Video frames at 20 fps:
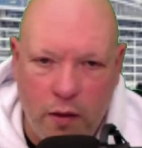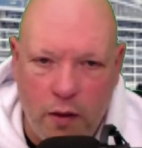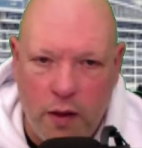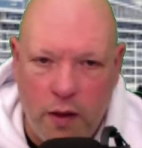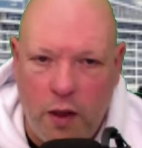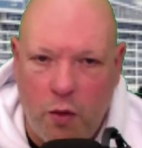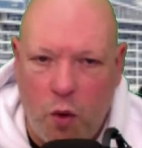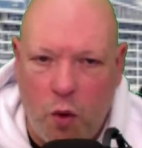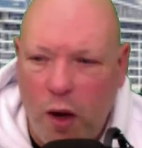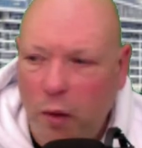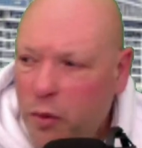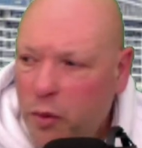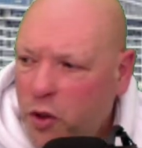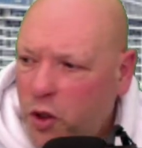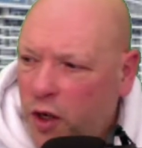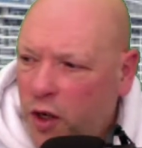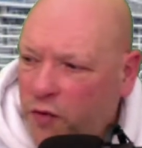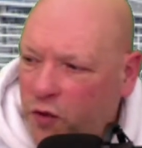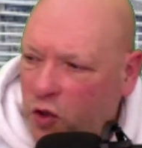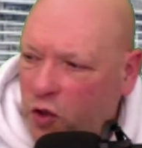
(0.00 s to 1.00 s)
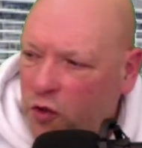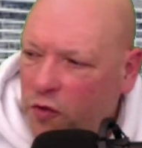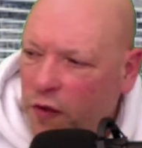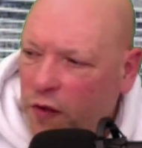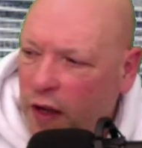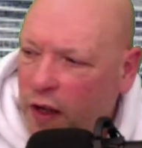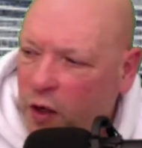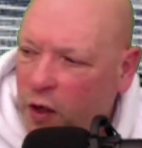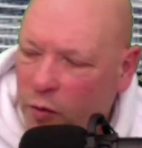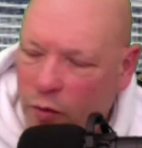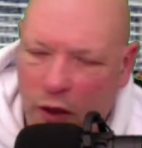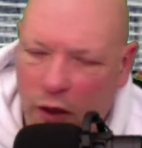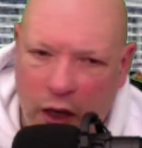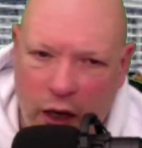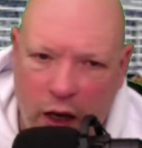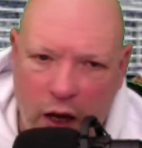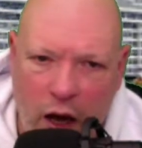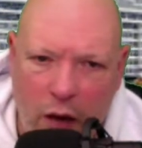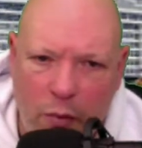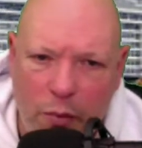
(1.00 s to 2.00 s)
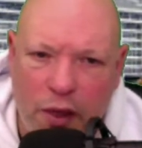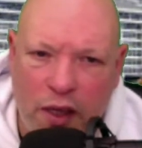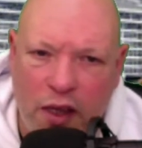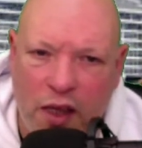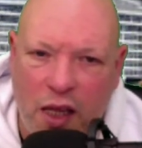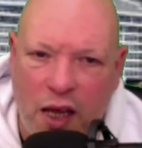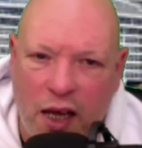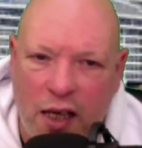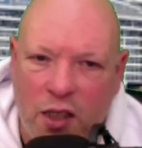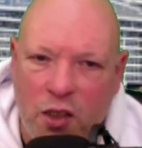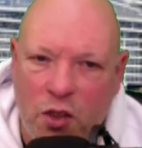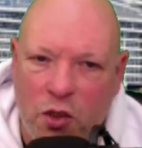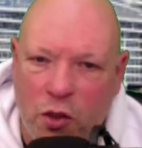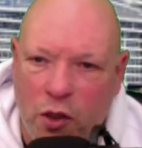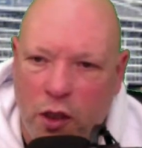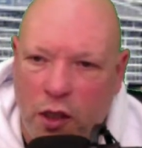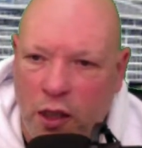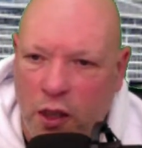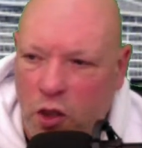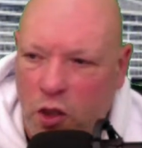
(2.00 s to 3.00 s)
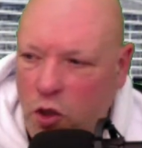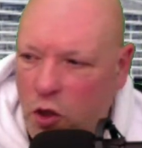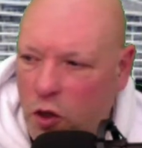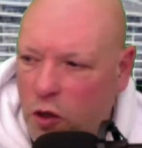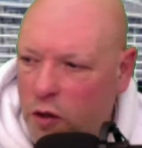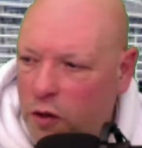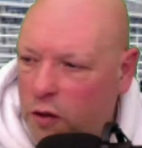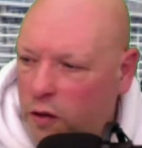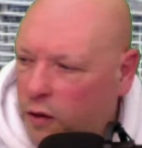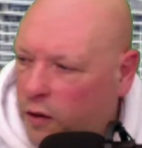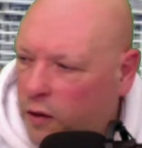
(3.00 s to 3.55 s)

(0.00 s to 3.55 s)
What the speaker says: Now, why would you have 2 vacuums there? Can't be that dirty, John.